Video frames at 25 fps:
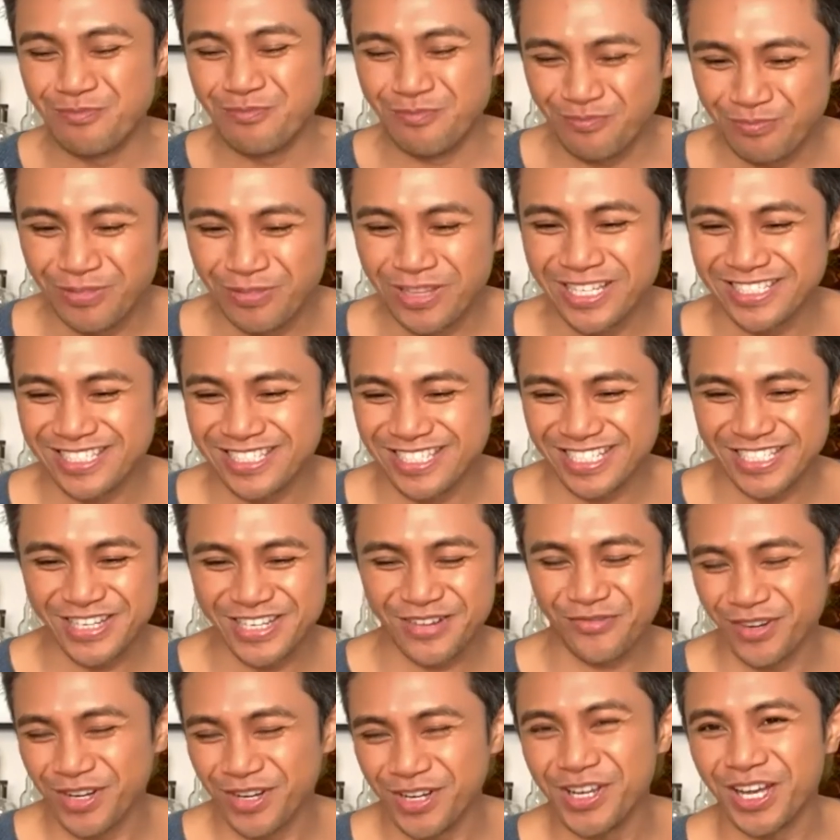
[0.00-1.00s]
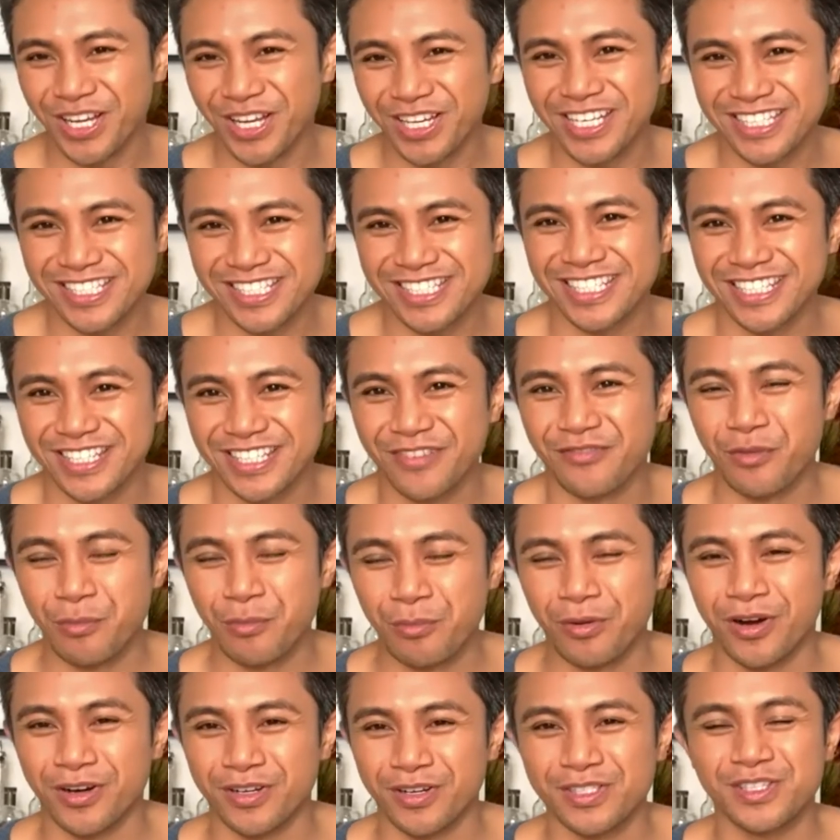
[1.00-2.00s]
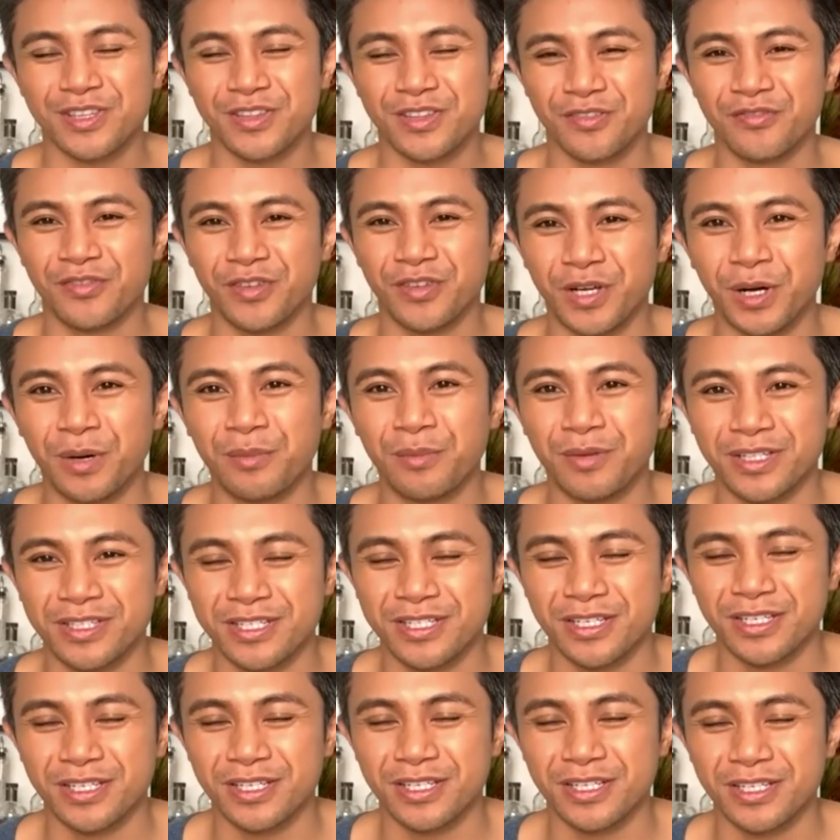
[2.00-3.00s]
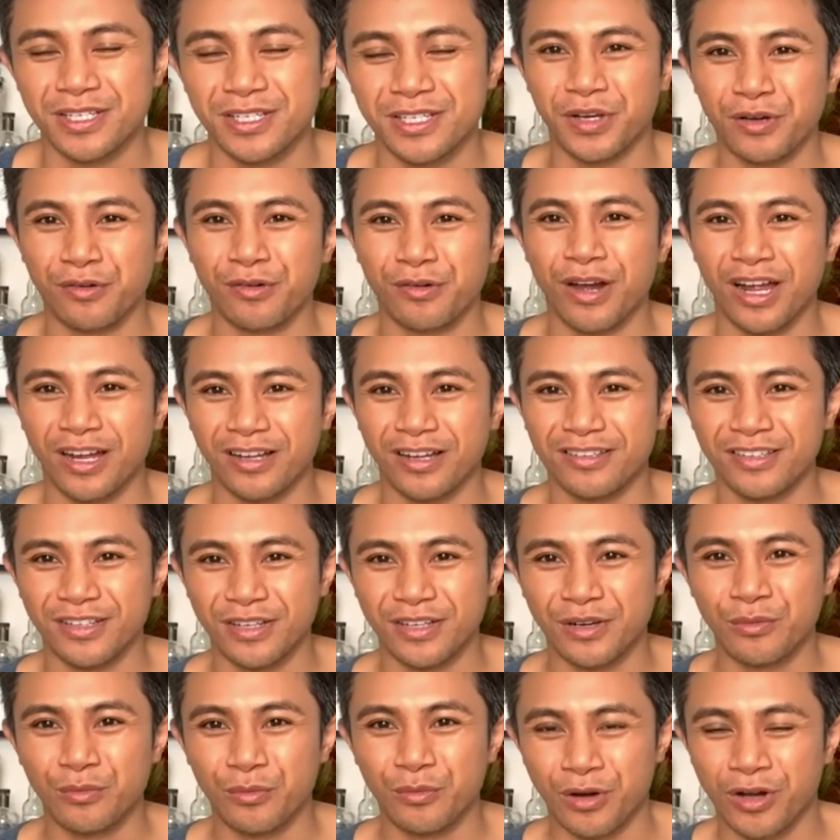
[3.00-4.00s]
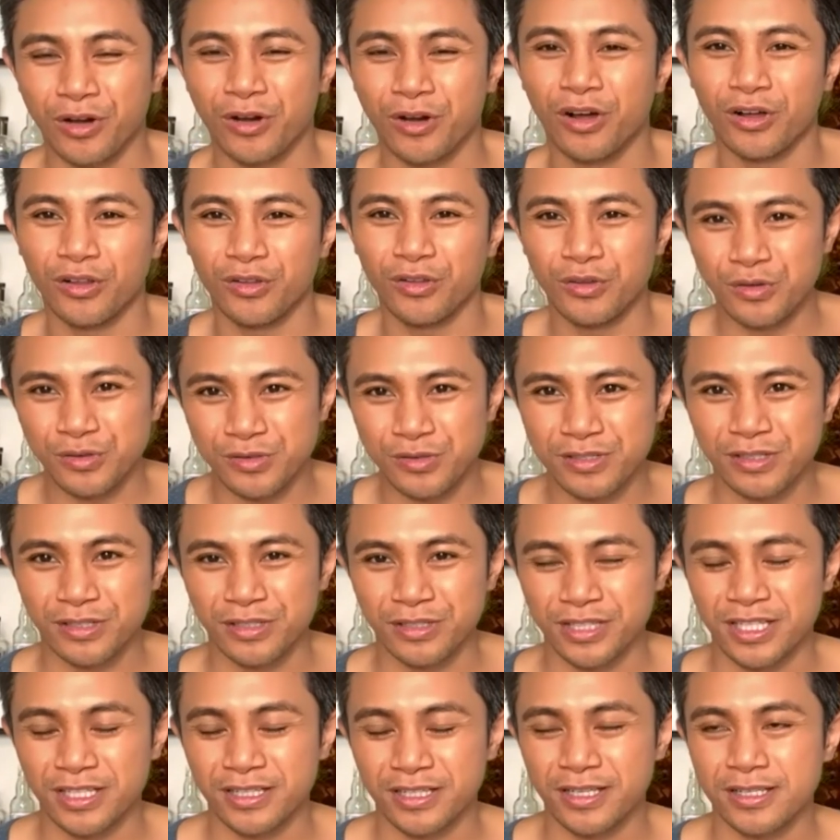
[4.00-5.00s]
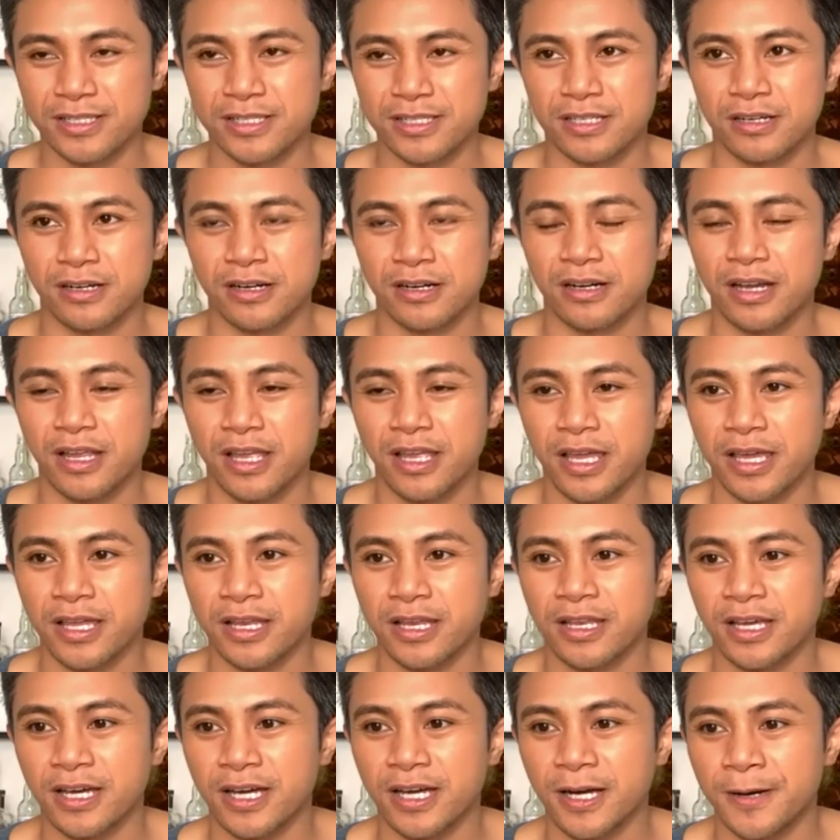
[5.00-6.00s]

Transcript: placing different nuggets in different parts of the film until you figure out, where all those little nuggets are. And